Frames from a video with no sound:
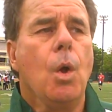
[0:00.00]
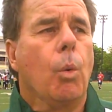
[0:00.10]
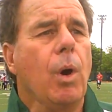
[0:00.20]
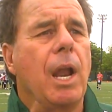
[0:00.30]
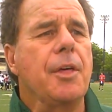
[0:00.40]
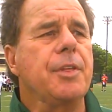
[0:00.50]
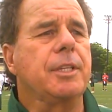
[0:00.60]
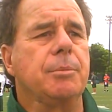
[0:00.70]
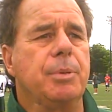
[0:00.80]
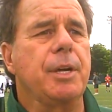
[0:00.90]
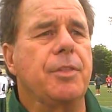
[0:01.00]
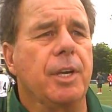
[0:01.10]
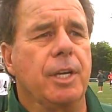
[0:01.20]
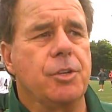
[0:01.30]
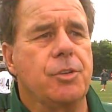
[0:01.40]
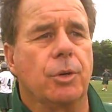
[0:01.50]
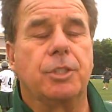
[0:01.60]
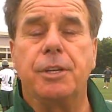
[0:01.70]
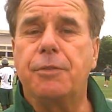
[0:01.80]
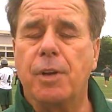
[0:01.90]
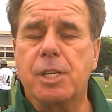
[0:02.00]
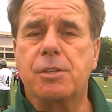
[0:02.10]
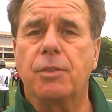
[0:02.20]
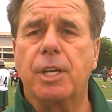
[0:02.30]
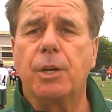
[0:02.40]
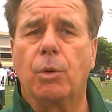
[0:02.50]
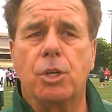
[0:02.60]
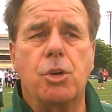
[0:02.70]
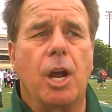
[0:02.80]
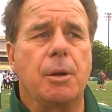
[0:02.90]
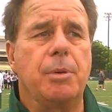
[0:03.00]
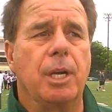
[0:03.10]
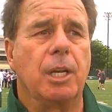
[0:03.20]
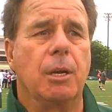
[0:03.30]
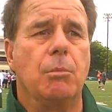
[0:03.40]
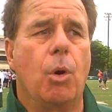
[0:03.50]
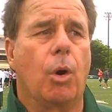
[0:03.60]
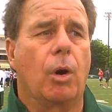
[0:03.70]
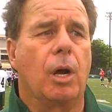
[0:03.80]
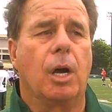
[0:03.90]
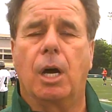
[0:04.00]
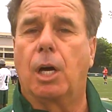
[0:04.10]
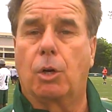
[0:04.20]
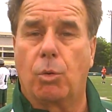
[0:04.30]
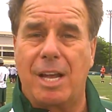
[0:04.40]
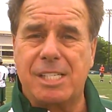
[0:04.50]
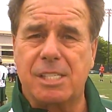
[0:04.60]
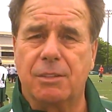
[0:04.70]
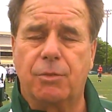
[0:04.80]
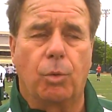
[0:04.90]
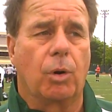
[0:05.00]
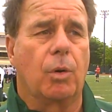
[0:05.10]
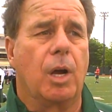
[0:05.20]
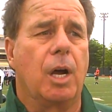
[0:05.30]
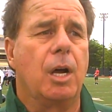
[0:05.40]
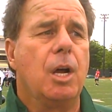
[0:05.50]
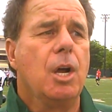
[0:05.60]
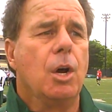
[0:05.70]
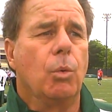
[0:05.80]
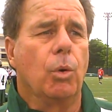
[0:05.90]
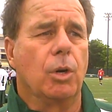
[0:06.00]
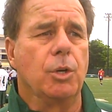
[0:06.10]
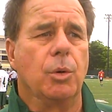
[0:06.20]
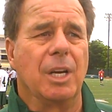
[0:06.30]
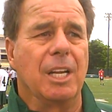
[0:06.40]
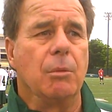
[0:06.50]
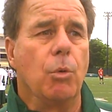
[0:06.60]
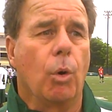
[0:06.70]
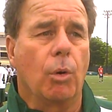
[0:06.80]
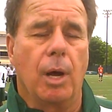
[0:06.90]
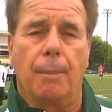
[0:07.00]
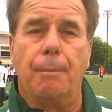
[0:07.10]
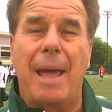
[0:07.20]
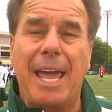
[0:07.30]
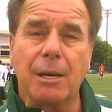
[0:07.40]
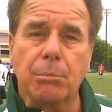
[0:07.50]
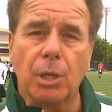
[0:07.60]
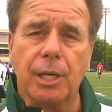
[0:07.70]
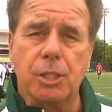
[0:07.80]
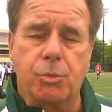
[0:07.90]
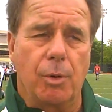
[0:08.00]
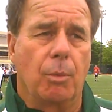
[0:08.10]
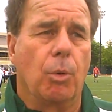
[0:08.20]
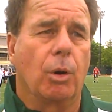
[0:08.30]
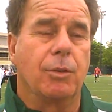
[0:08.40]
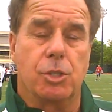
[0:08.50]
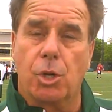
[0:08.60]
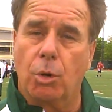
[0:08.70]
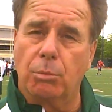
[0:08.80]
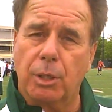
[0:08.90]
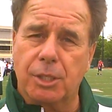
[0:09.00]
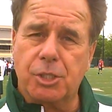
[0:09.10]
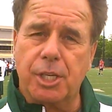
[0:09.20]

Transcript: Well, I think the big thing is, you know, defensively, we're trying to be a little more aggressive. We're doing a little more man blitz. We were more of a zone blitz